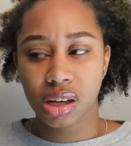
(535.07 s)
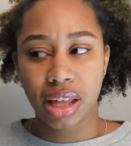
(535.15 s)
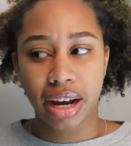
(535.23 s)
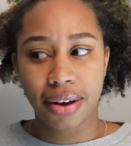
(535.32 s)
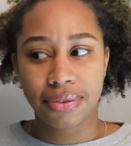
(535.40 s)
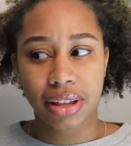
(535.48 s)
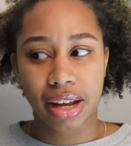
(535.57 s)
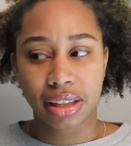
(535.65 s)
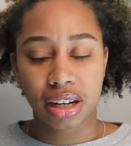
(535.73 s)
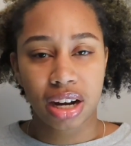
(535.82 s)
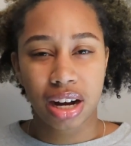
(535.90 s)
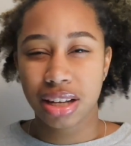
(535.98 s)
Like I feel like
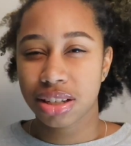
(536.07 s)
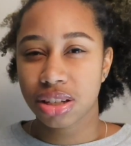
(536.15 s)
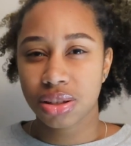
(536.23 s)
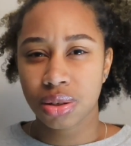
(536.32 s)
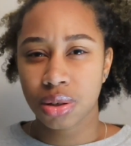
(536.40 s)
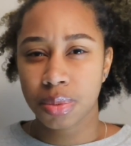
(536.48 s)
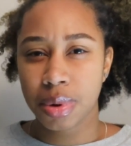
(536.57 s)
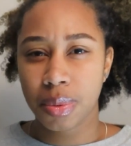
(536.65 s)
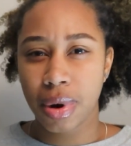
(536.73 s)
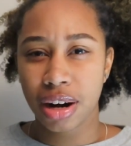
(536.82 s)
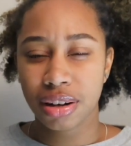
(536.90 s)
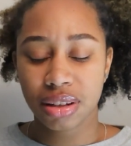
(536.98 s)
the cut is just a little bit
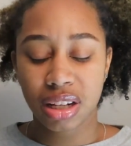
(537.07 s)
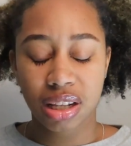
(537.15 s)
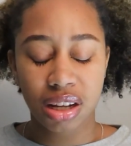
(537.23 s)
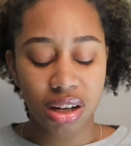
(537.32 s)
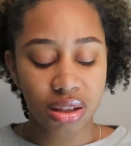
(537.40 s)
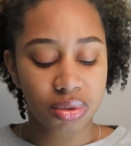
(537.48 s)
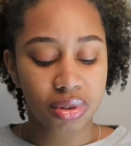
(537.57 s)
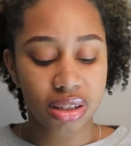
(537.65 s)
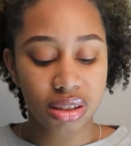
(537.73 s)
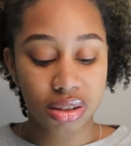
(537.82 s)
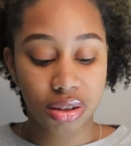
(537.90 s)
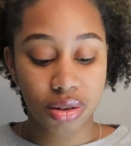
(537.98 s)
wider than the other
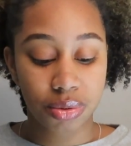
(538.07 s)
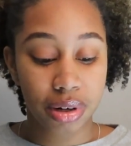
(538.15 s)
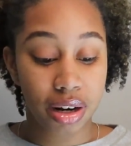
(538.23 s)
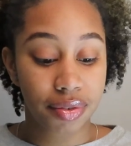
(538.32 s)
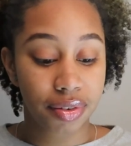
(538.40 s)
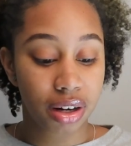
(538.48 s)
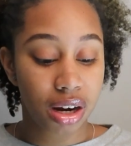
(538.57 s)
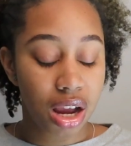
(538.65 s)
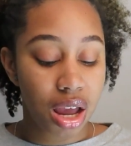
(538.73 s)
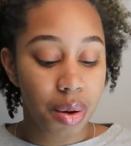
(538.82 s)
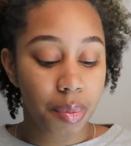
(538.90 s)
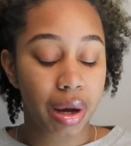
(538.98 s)
one, so whatever.
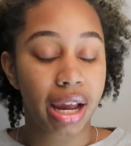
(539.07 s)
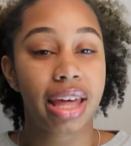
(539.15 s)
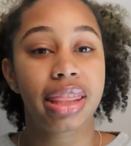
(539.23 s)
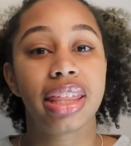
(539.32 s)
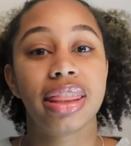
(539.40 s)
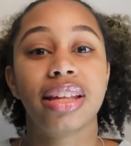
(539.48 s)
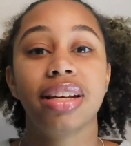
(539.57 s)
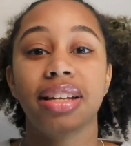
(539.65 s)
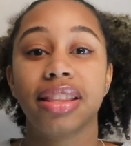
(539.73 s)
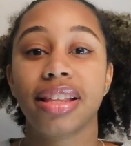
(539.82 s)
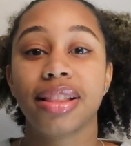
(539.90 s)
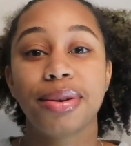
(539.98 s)
But and then
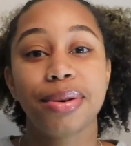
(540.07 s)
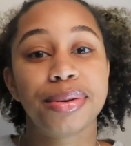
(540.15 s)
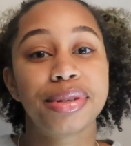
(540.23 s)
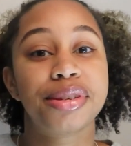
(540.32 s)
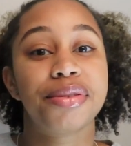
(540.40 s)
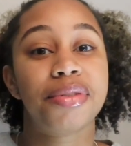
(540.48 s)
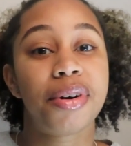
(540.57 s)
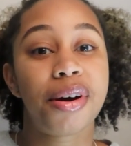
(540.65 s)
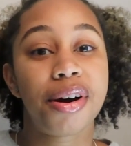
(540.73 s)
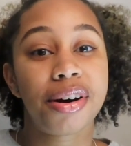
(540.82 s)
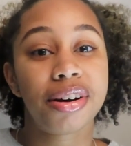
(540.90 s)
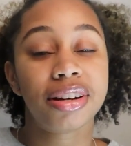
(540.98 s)
the, the little
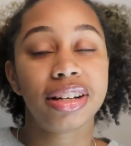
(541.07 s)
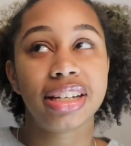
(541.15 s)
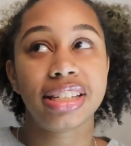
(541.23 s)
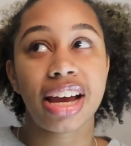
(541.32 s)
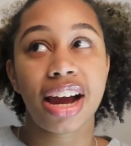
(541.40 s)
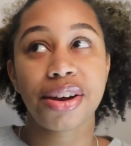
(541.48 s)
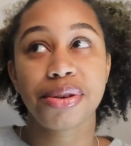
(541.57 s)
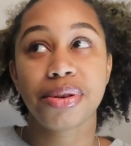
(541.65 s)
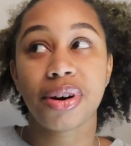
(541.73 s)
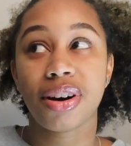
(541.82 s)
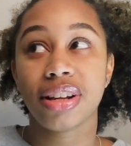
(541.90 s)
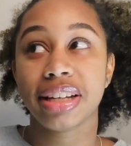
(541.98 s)
sarong, is that how you
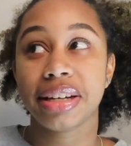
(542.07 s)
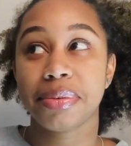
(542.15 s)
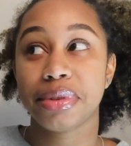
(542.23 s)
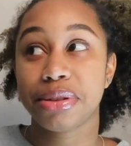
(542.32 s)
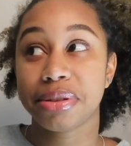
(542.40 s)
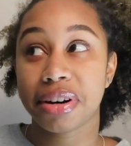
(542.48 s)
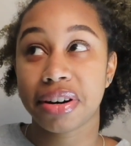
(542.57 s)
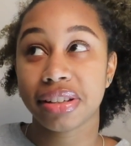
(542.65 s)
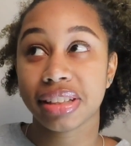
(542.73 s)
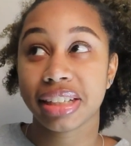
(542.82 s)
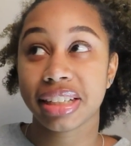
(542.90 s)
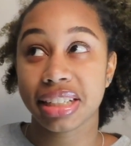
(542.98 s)
call it? What you
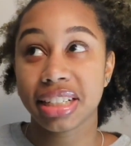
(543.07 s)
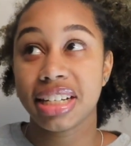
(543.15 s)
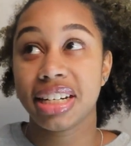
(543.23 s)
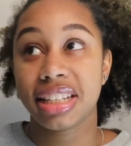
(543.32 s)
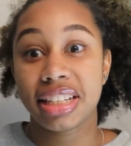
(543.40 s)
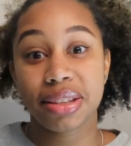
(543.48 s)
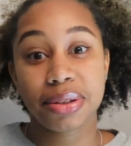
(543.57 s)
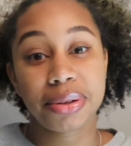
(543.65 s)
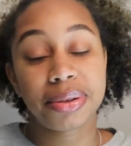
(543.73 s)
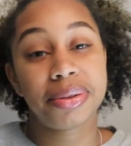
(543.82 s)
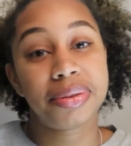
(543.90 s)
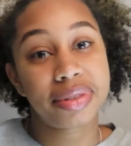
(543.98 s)
call it? The
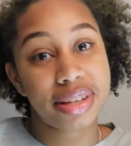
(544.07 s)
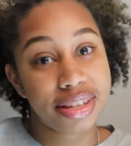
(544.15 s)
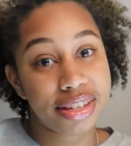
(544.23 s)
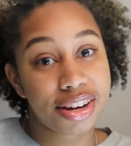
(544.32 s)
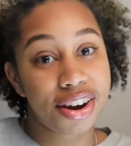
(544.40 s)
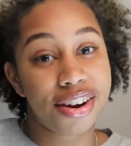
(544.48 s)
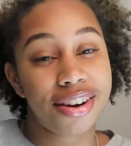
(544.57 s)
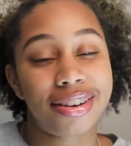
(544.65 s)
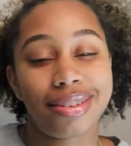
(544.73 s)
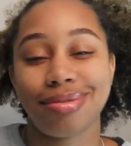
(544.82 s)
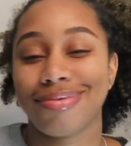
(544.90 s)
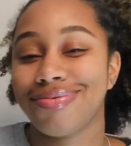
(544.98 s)
little skirt?